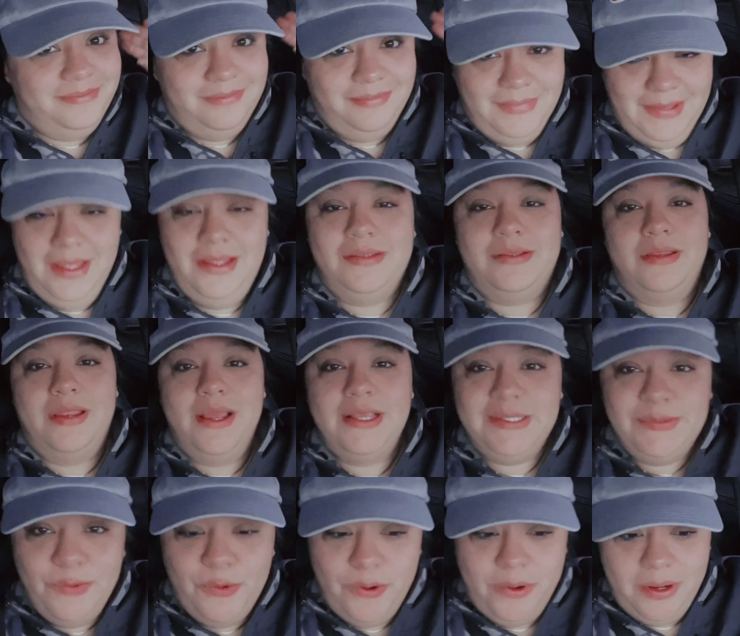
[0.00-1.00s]
It's the next
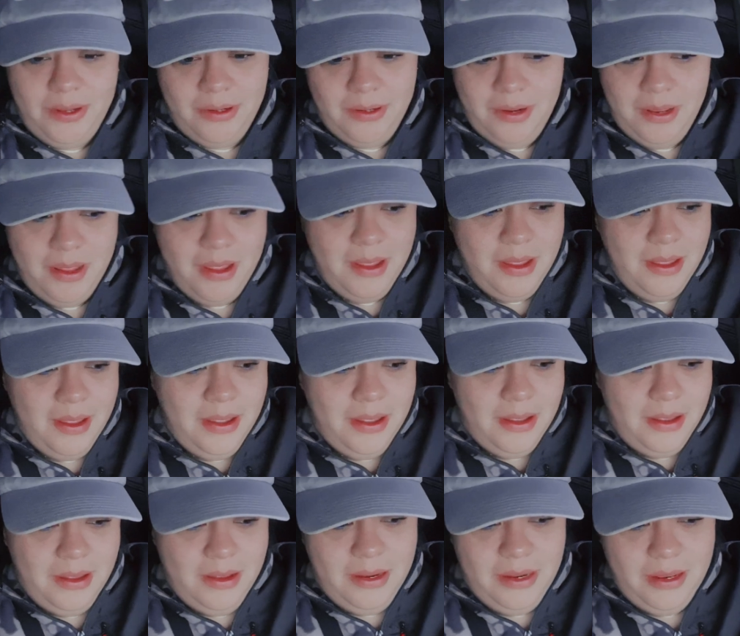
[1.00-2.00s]
morning.
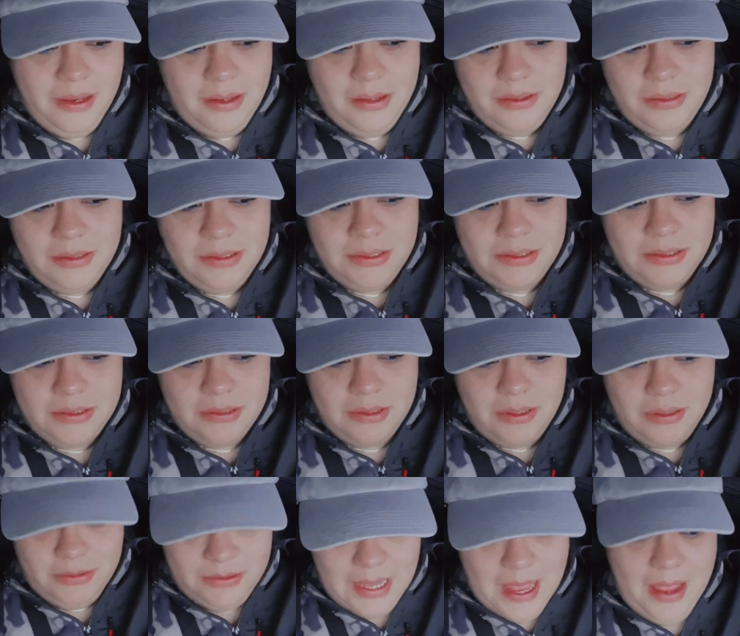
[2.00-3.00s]
It is
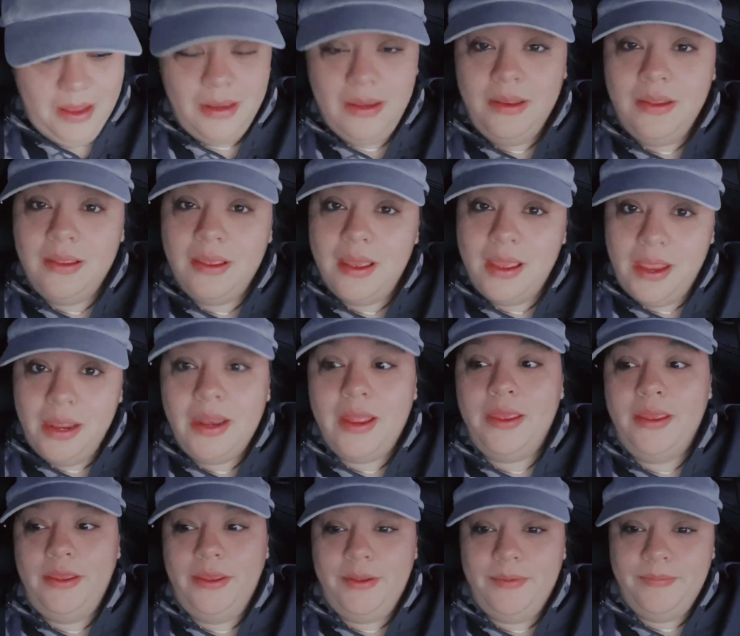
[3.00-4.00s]
exactly 8
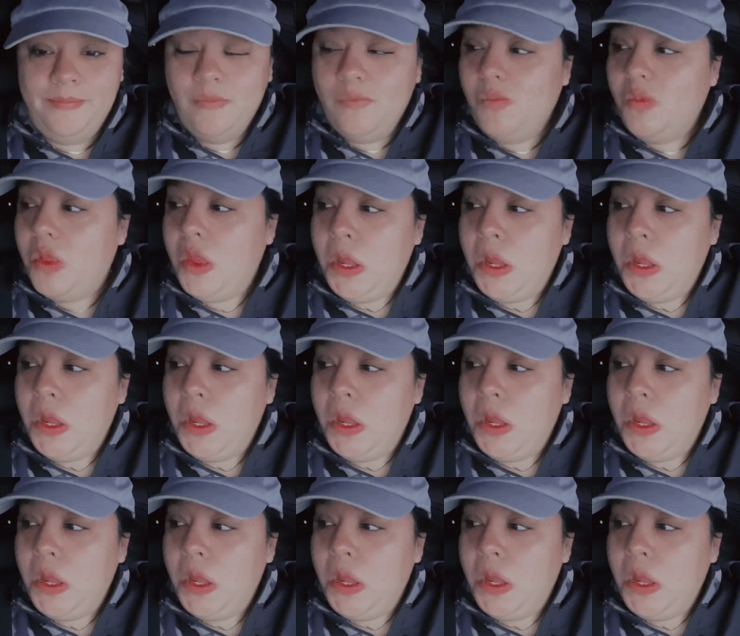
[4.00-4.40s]
a.m.